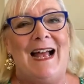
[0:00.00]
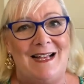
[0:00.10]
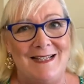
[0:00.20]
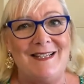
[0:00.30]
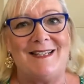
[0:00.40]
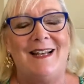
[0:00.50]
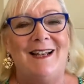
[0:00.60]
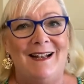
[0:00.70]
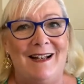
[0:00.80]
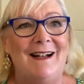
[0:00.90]
as
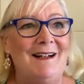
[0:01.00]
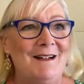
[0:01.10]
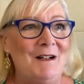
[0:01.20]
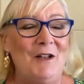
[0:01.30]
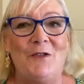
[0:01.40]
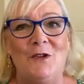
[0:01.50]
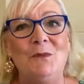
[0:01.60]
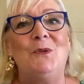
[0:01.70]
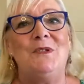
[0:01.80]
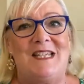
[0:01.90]
the
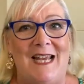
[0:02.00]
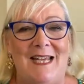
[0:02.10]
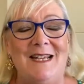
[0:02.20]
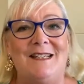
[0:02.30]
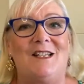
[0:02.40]
moon takes.